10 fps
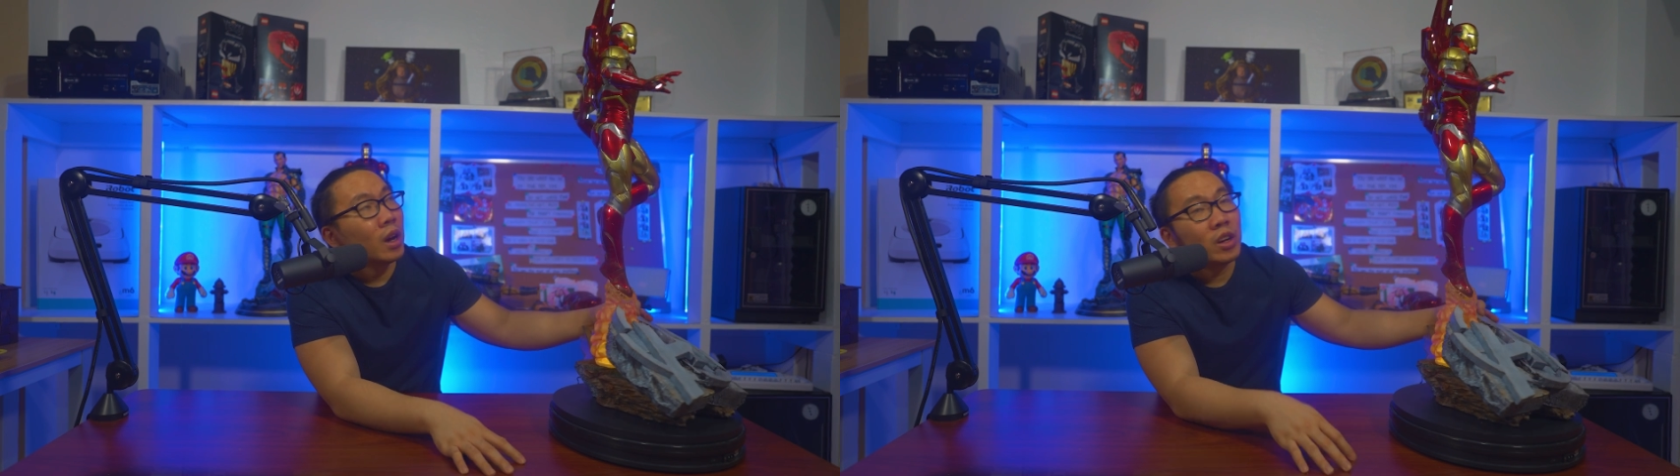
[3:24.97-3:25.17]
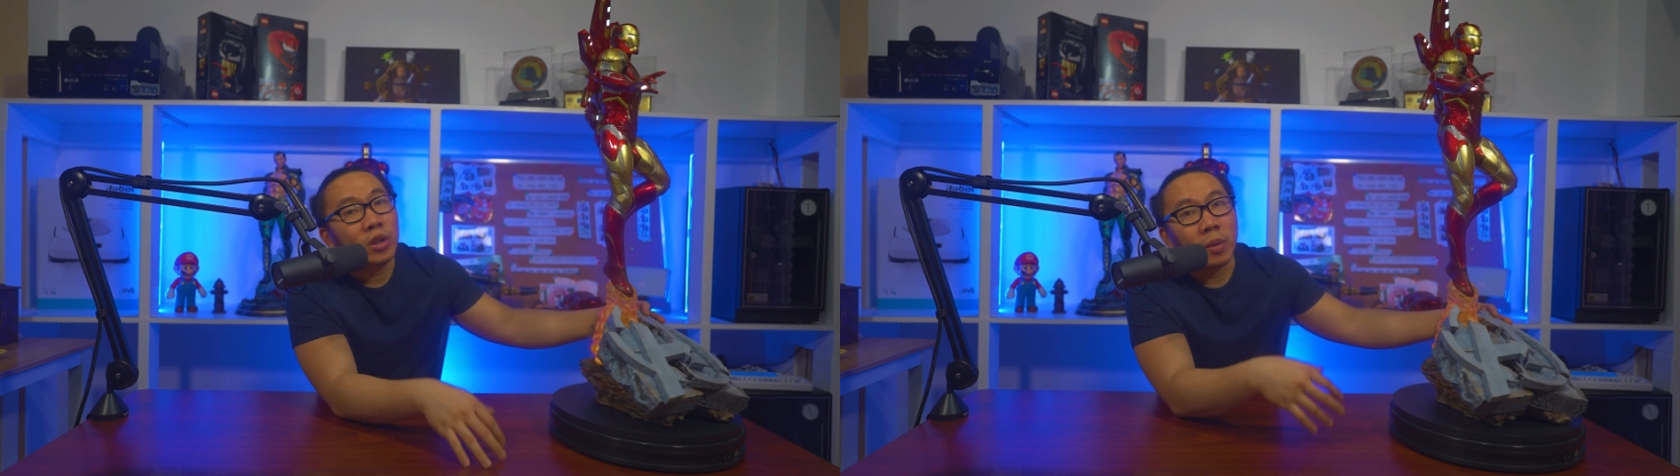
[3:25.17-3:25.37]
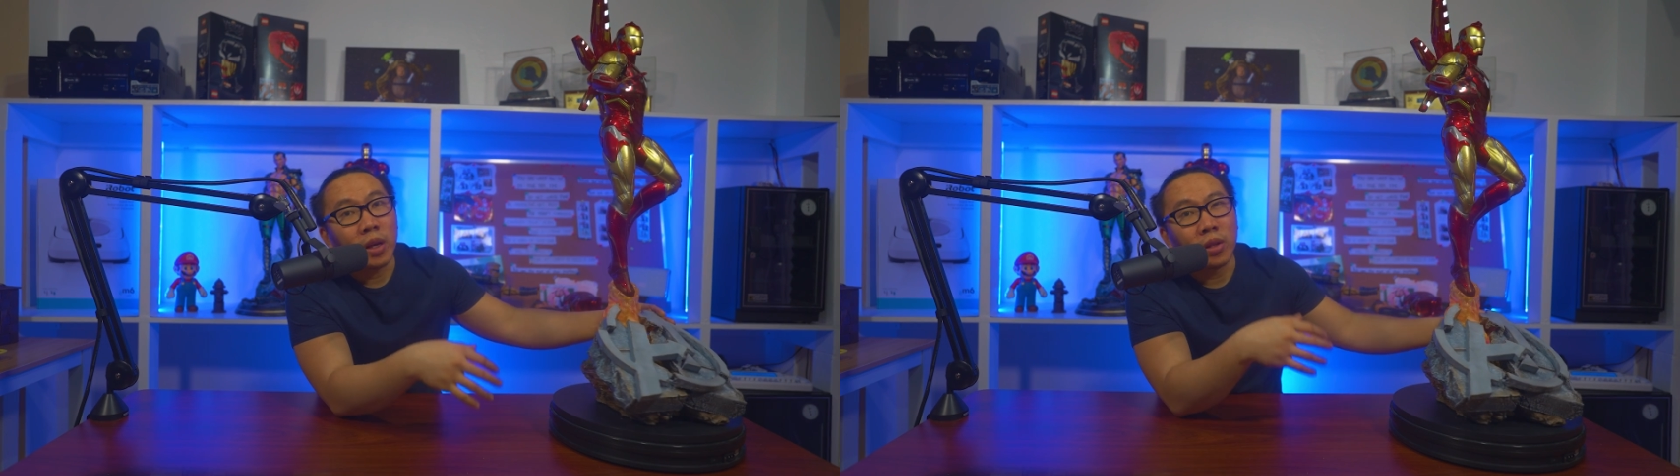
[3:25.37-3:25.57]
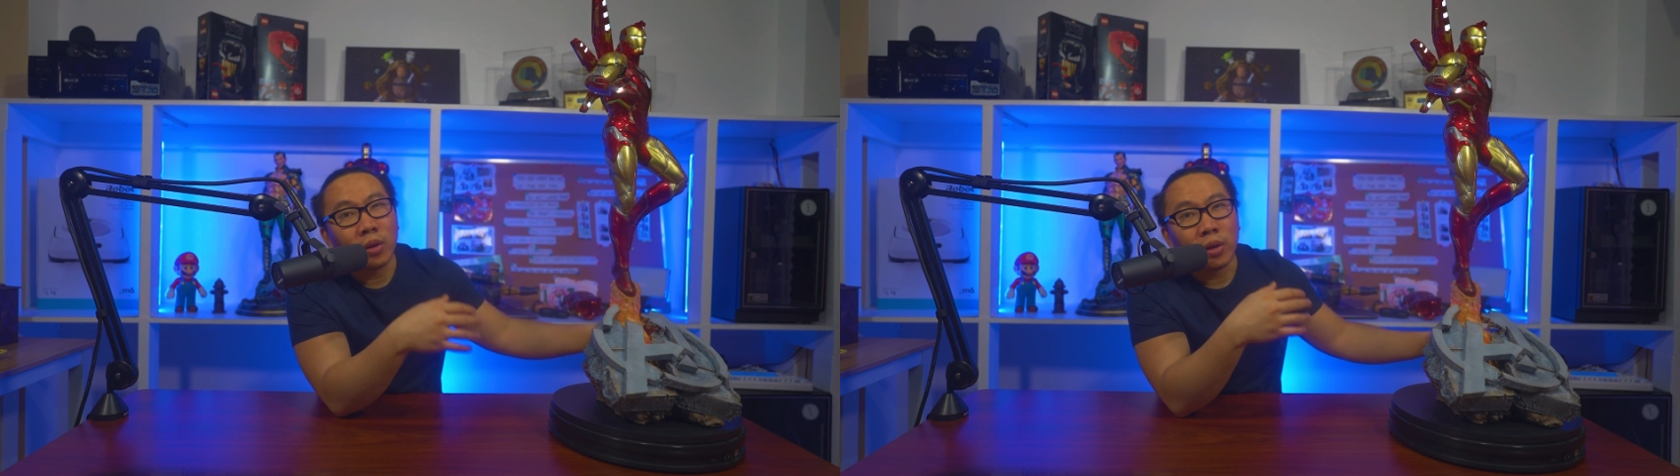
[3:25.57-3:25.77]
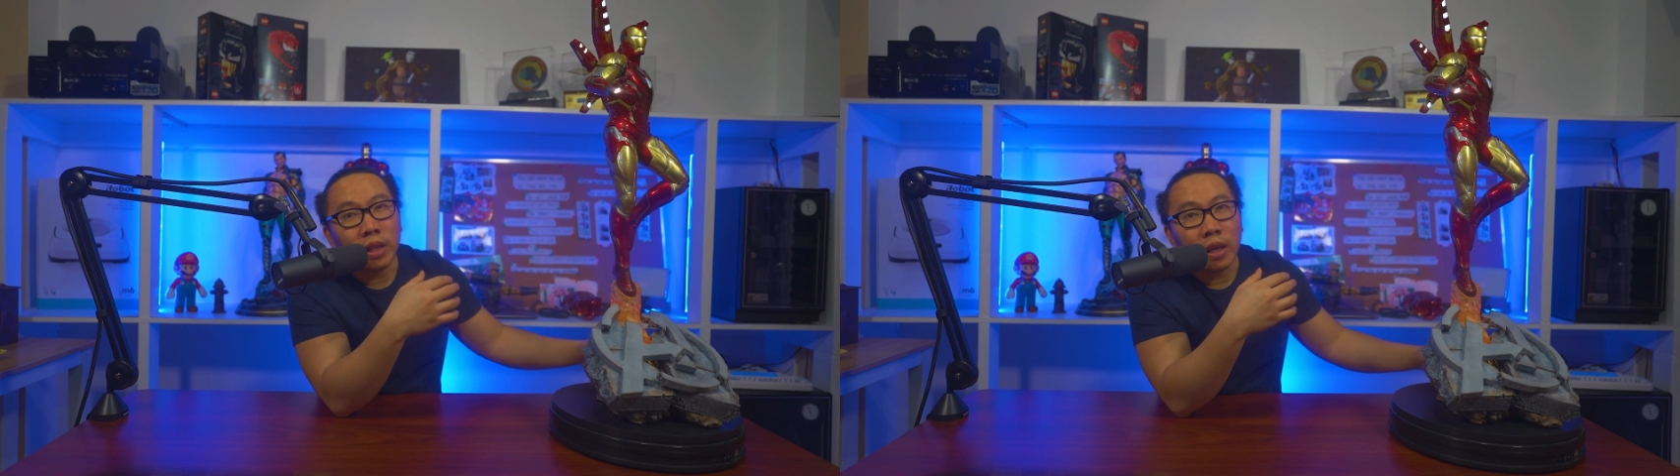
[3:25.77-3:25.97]
Iron Man
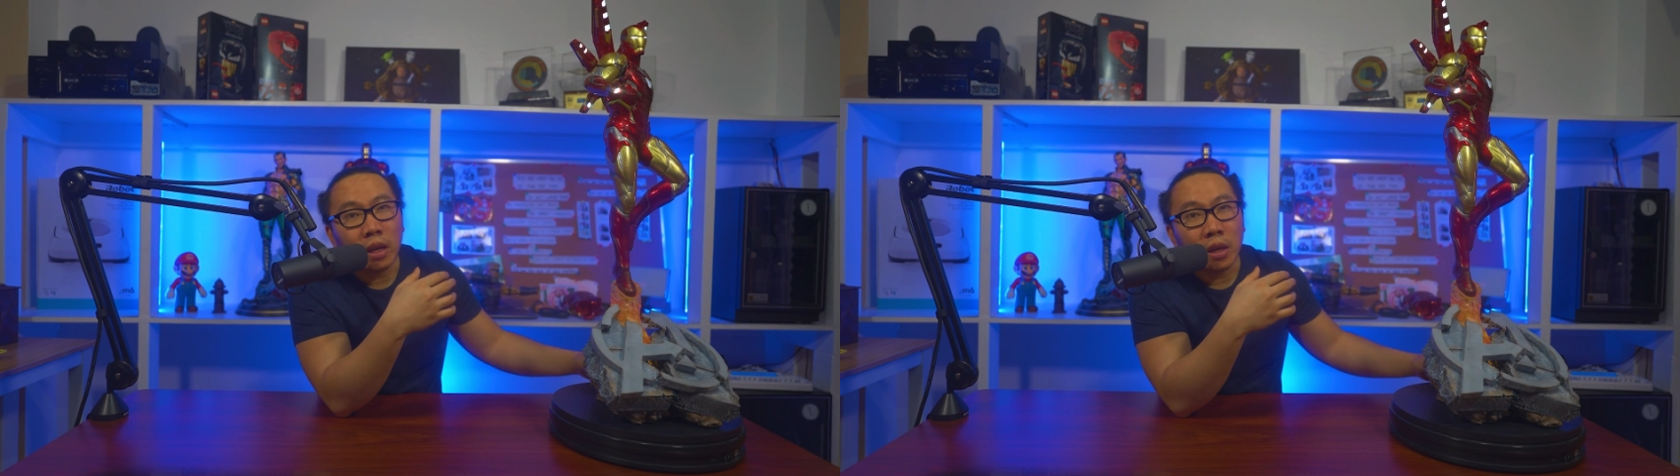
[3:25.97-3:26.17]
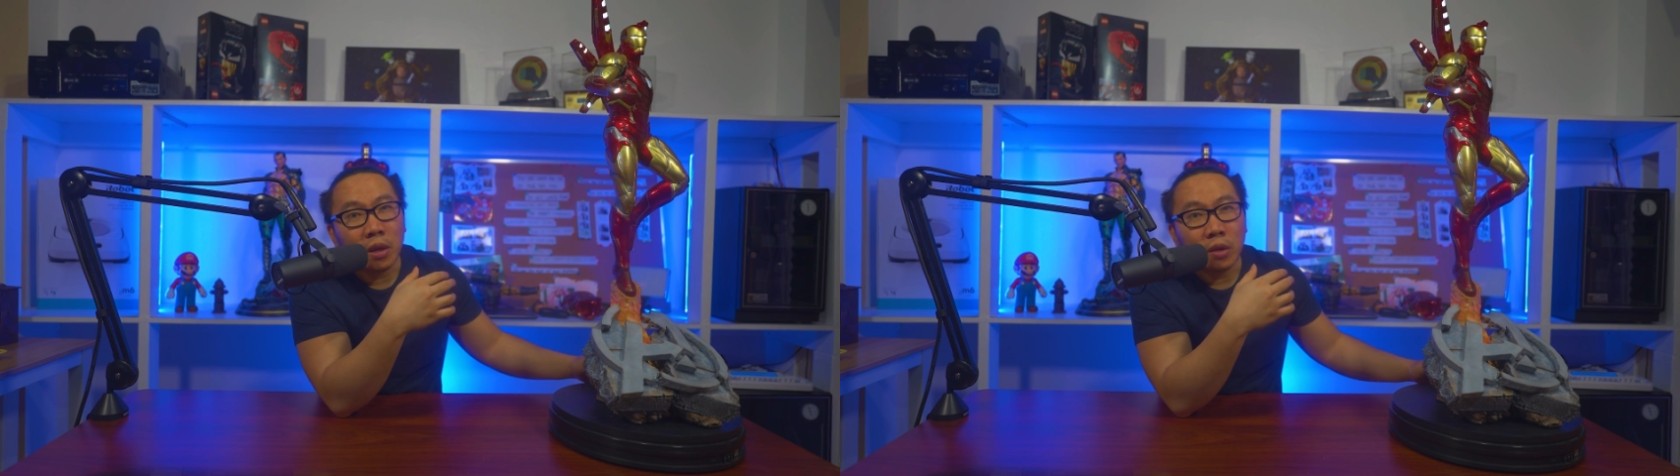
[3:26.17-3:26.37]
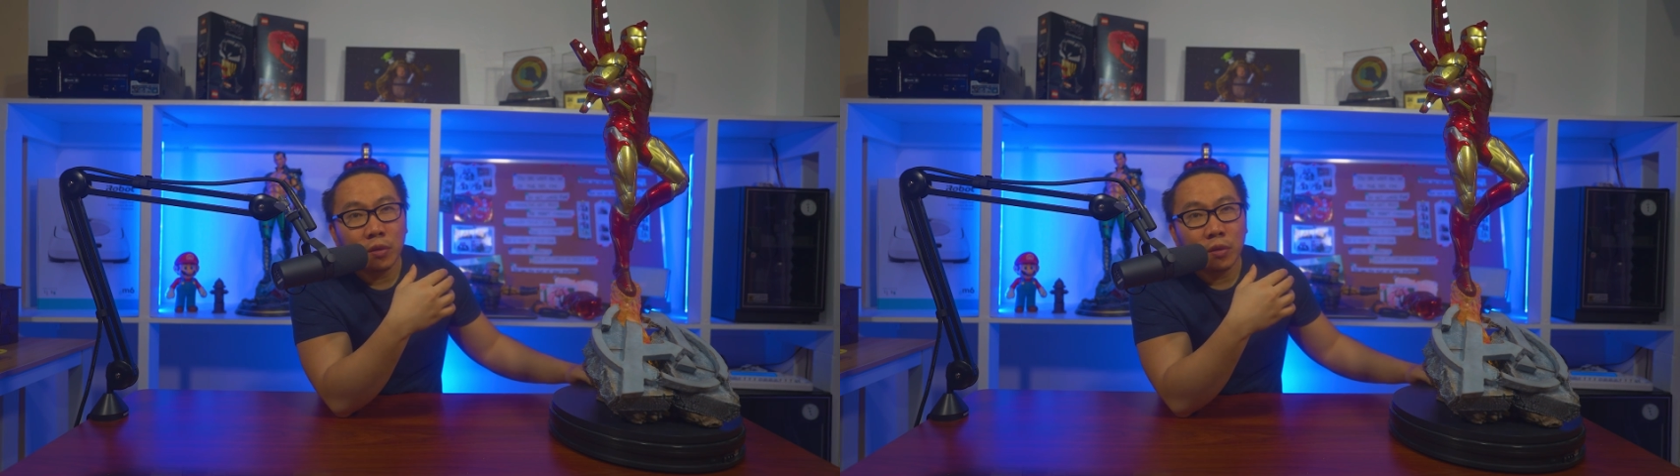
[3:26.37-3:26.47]
on a